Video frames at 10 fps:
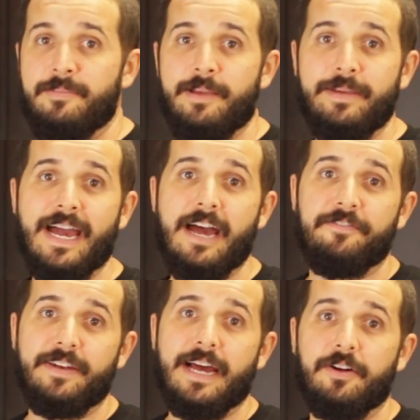maybe
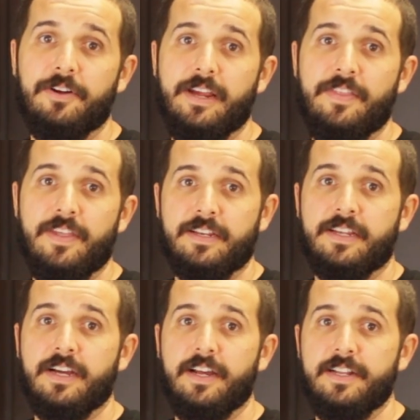half an hour and then
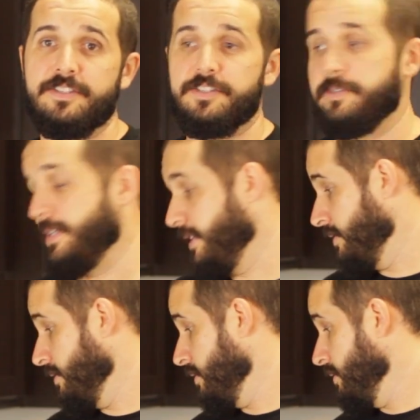cut into it.
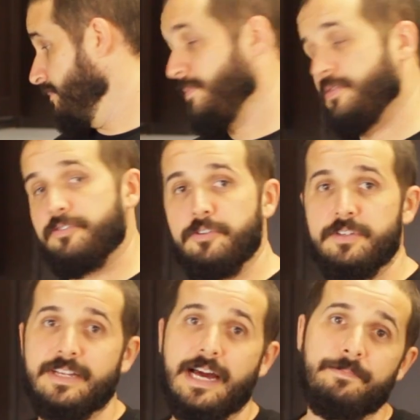Throw
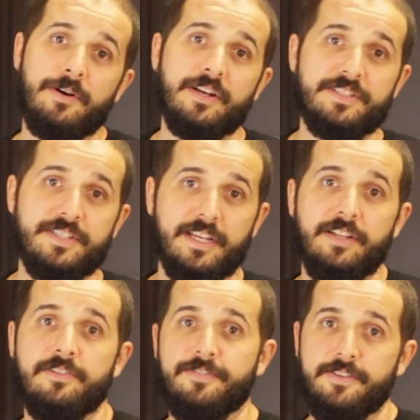the top on it, stick it
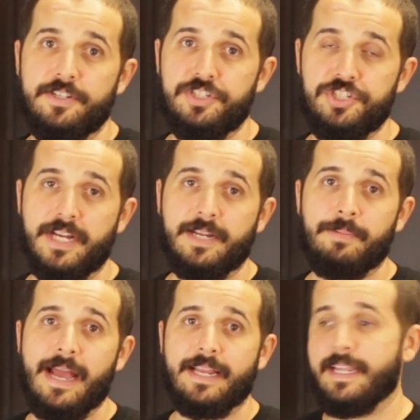in the fridge, and check
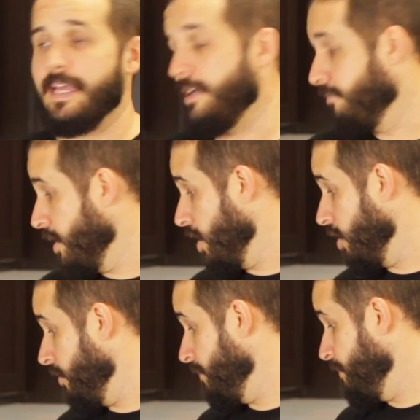back again
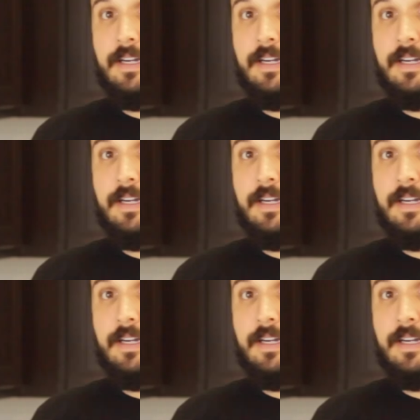tomorrow.